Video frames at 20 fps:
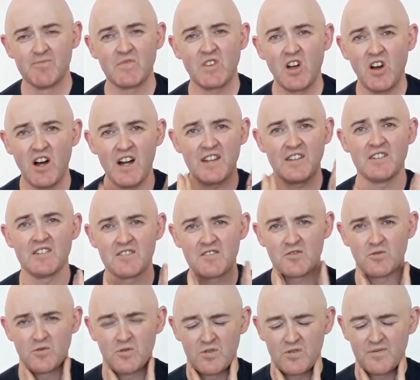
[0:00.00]

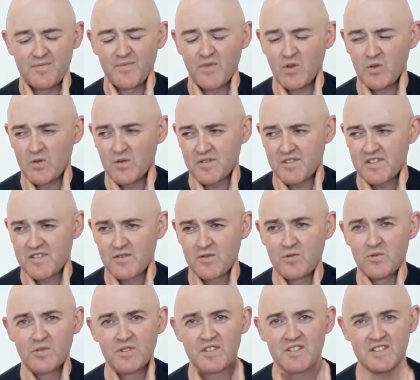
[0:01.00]
tightness or
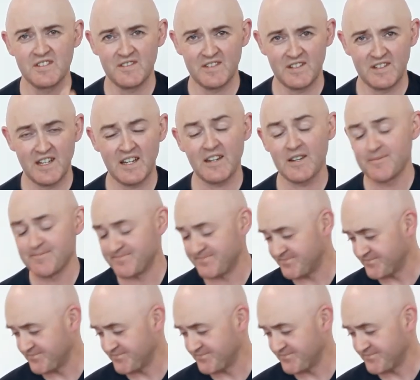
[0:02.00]
soreness in the neck.